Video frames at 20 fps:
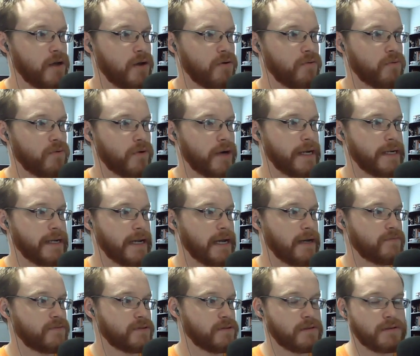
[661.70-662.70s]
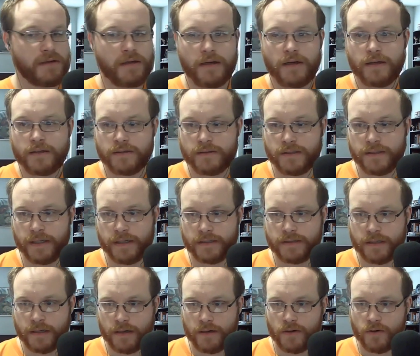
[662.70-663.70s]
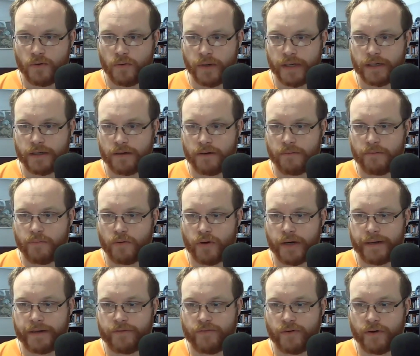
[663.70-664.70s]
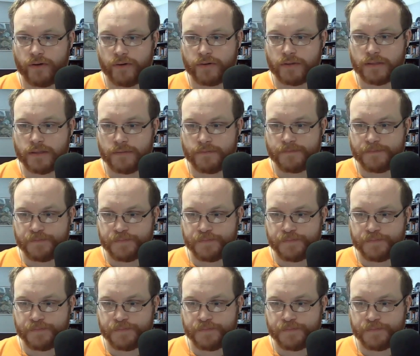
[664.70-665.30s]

right after this quick break, folks.